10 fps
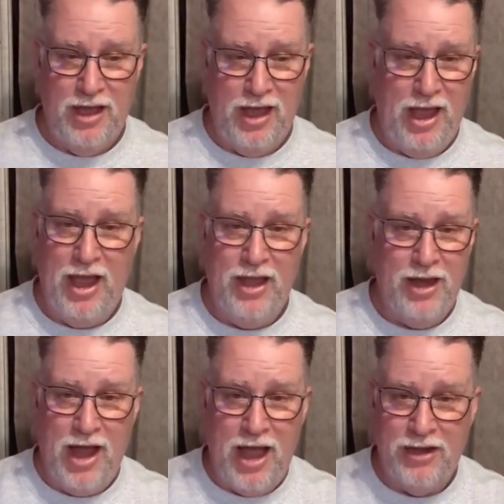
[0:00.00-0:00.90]
and
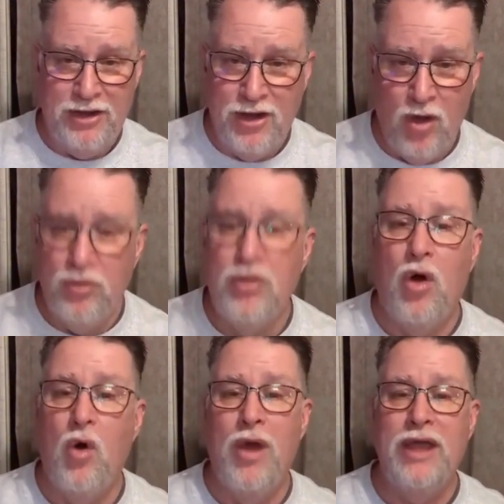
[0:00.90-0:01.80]
I know the
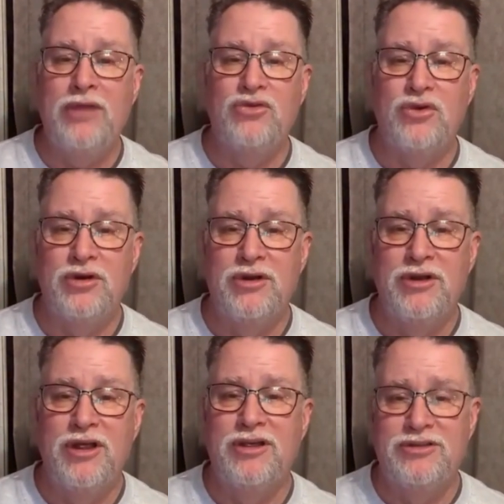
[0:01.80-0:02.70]
whole answer.
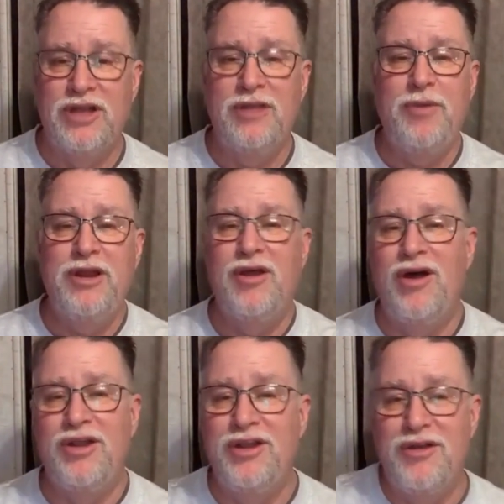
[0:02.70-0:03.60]
Has anybody
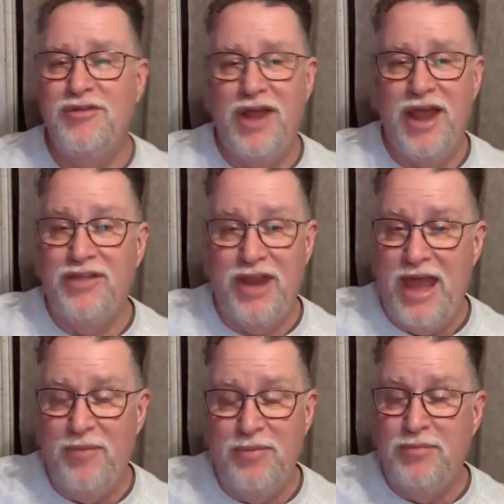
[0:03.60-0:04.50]
on here ever had that
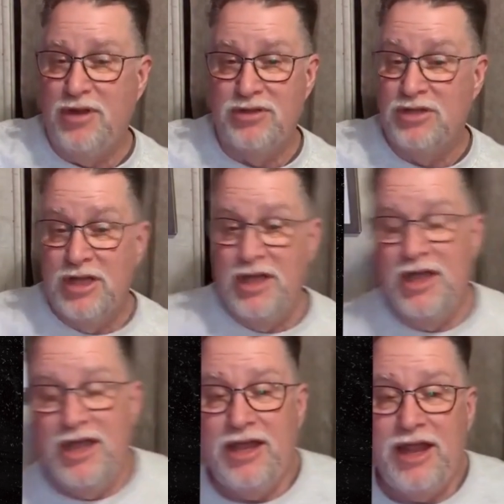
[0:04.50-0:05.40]
happen? Because
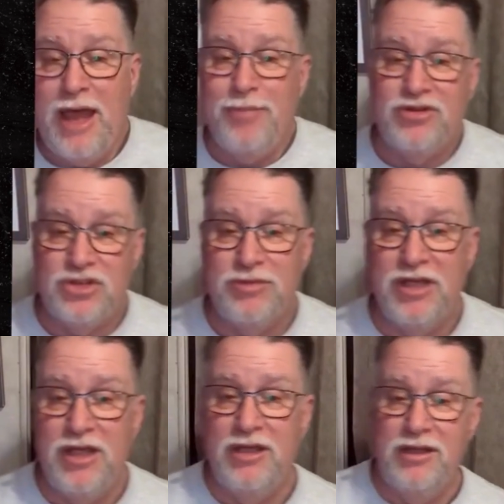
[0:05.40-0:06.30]
it happens to
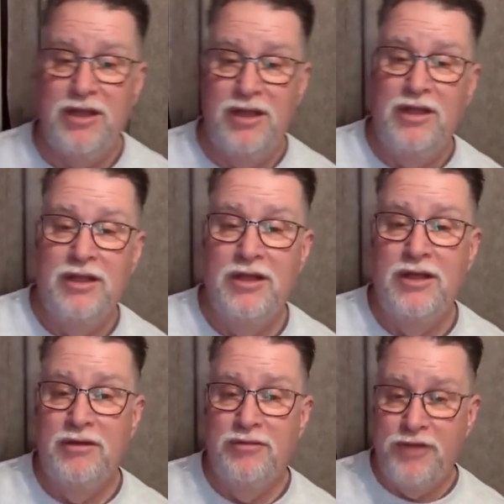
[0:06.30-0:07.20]
me
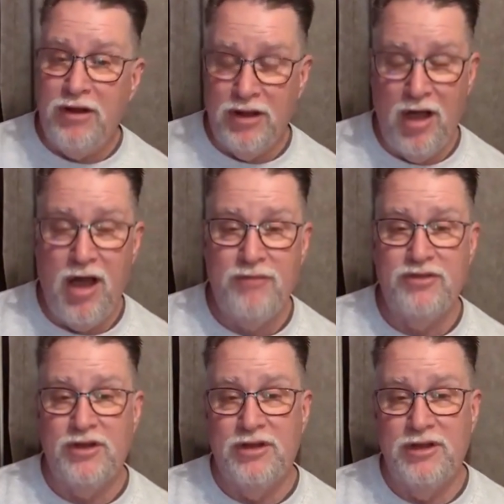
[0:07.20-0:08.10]
fairly
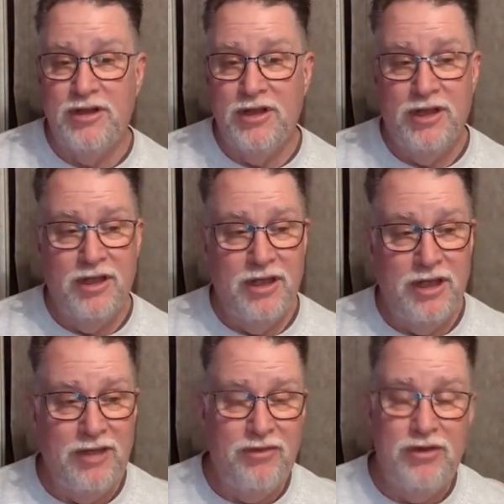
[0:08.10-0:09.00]
often,
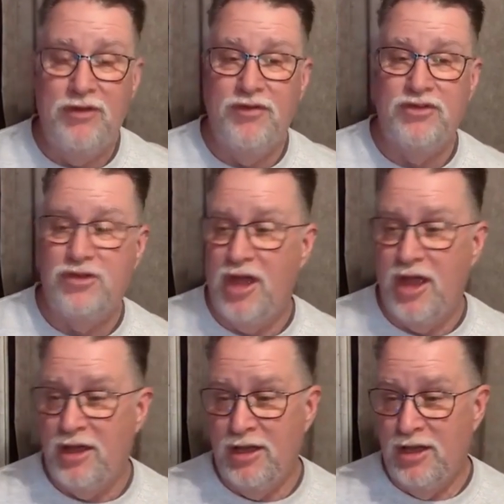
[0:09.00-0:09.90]
even if it's a,